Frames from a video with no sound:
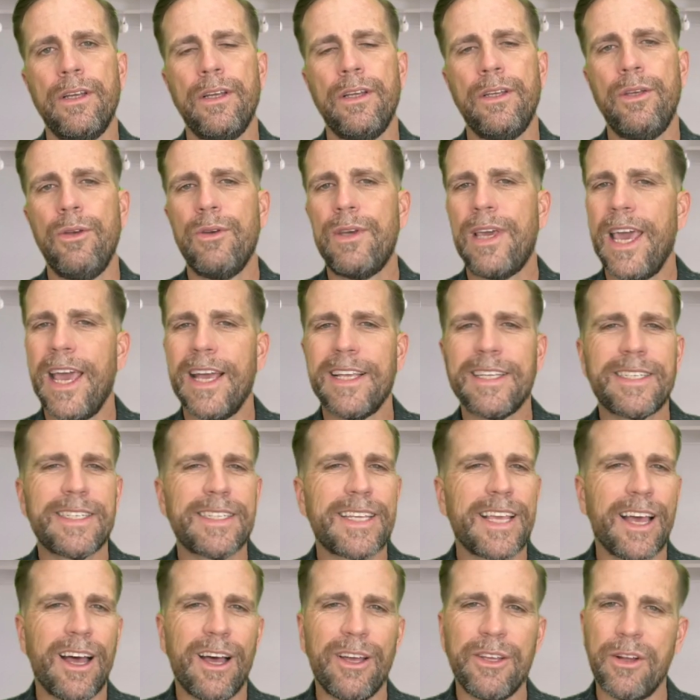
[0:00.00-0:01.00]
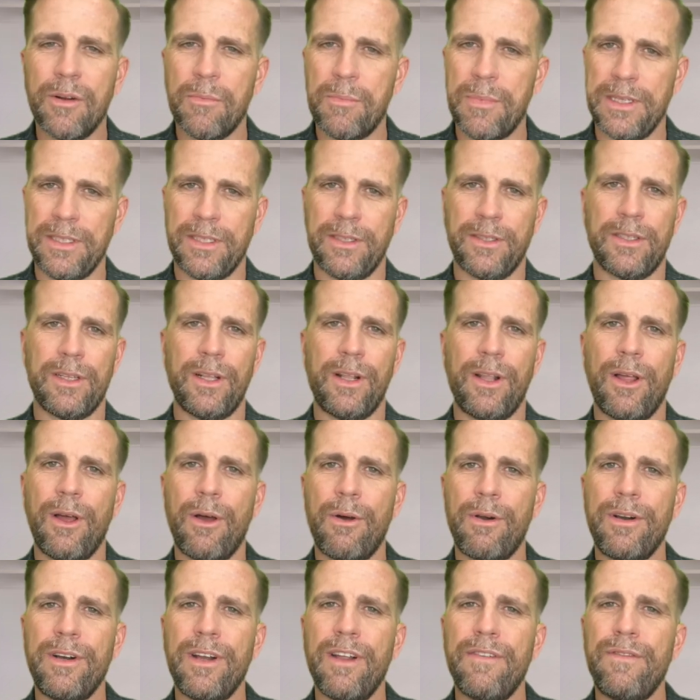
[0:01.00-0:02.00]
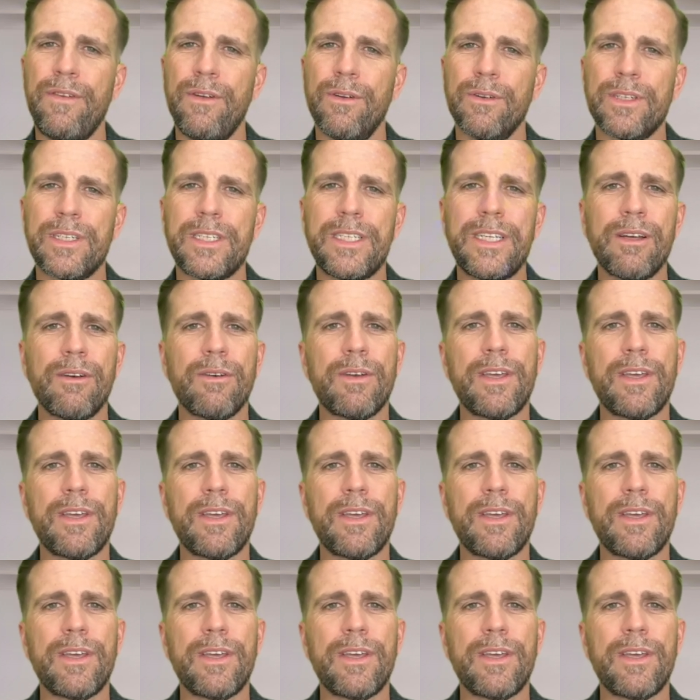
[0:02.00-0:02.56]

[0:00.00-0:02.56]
You can't scale your business alone, and if you're still